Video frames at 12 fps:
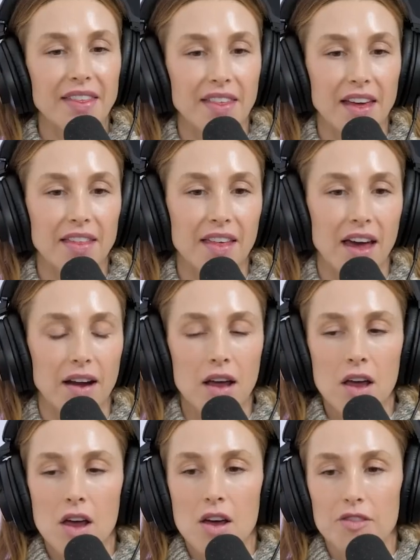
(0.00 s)
think that
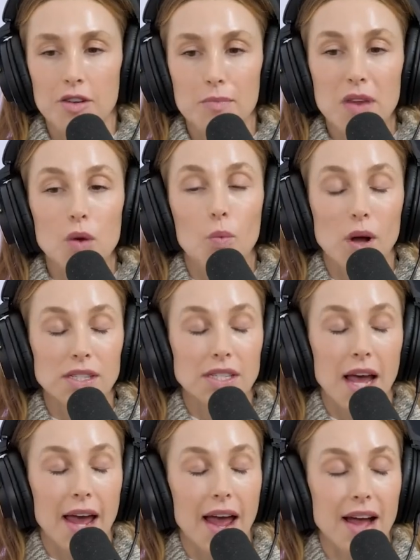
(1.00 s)
for me, once
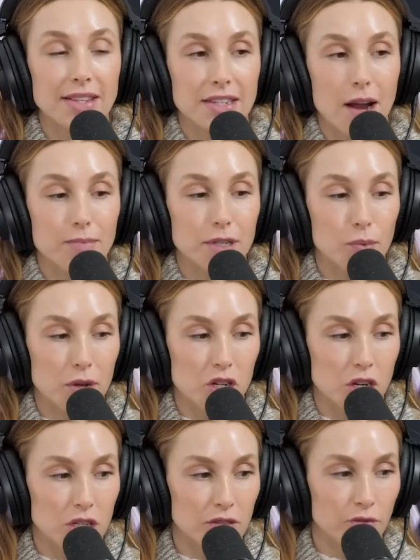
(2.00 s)
I ended up switching to